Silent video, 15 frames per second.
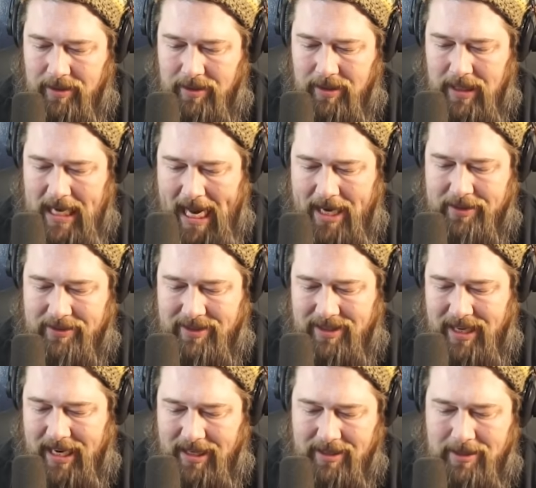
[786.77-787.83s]

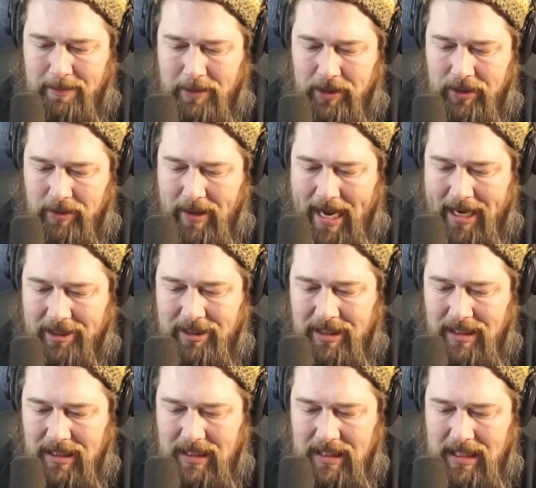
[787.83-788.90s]
Candlestick, some clue
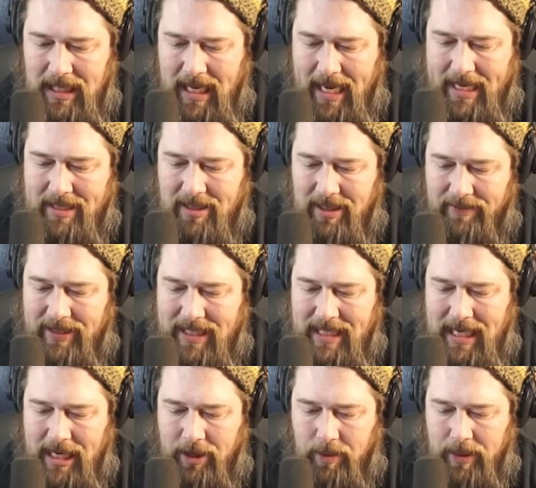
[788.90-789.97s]
action. Essence of
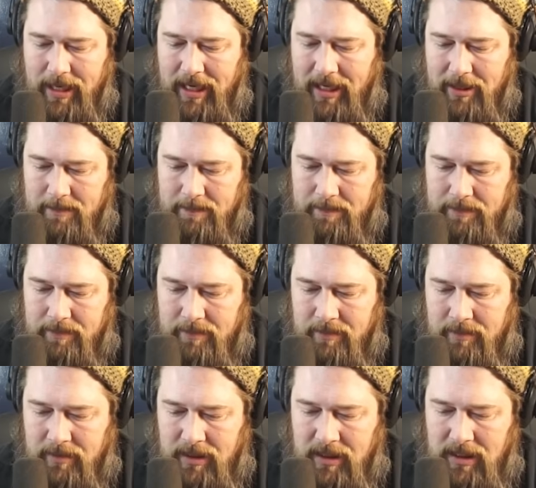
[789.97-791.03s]
Antiquity.
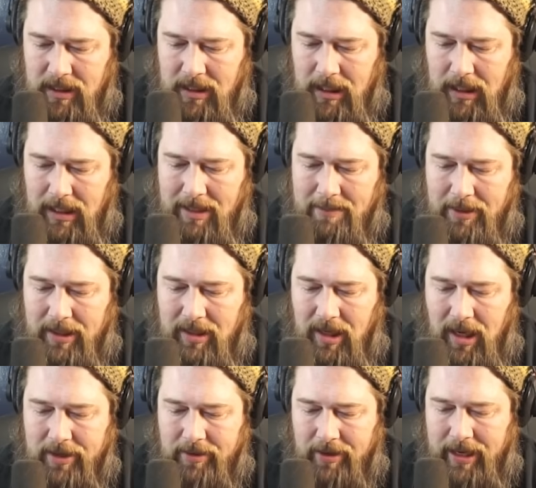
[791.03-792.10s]
Lumbering
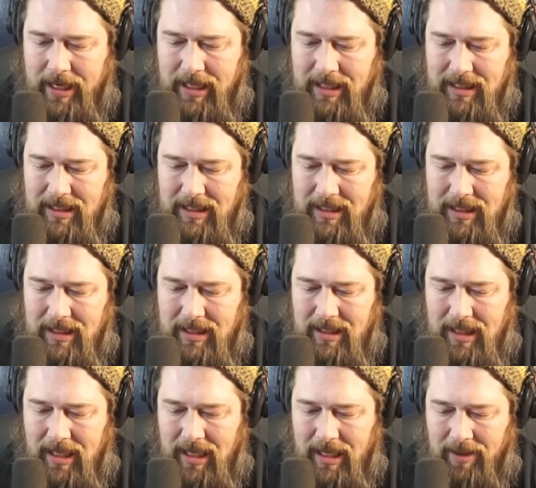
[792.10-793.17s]
Laundry.
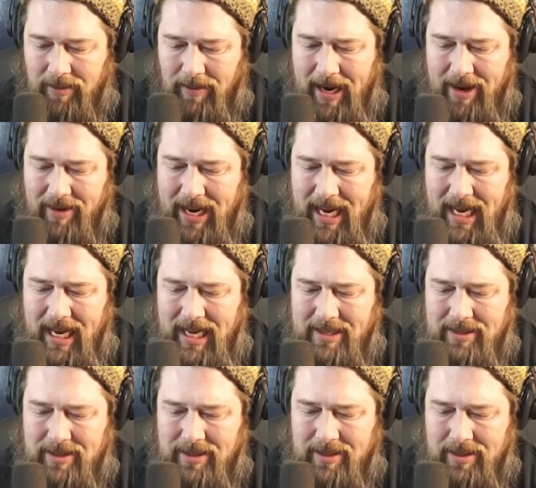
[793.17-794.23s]
Rare
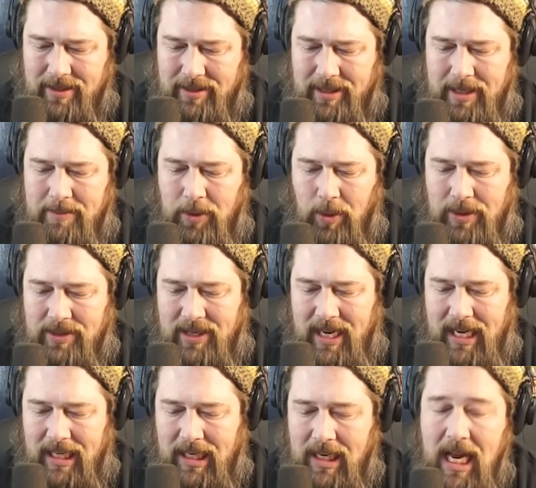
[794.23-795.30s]
is Steam Core
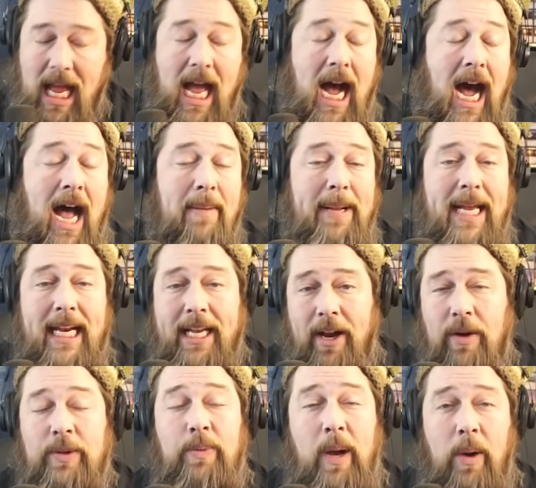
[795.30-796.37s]
Scholar. I mean, it
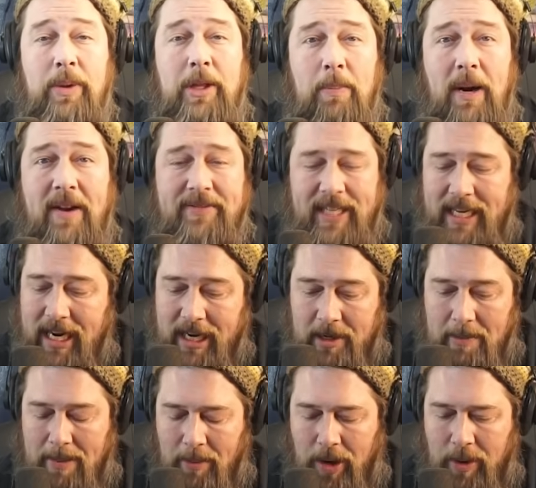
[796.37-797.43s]
goes well with the Prophytic
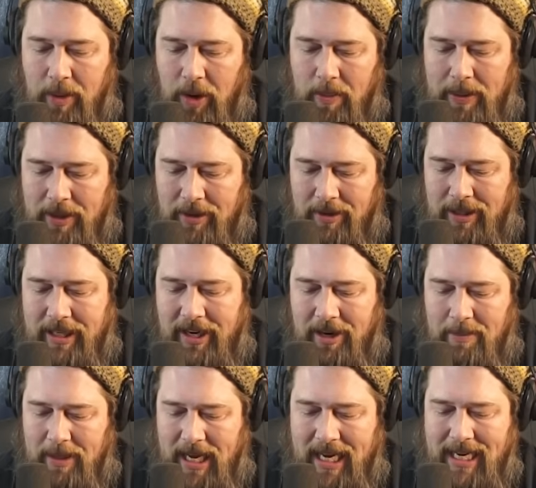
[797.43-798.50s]
Memory we opened
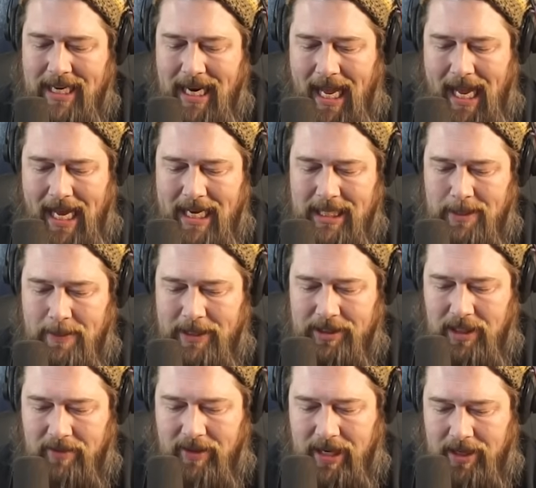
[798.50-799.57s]
earlier, but not
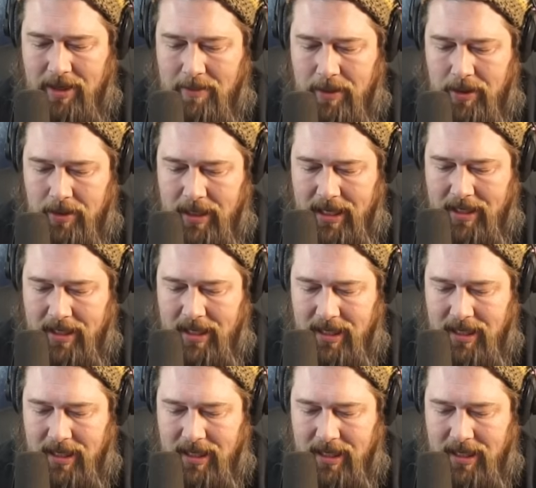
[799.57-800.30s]
especially valuable. And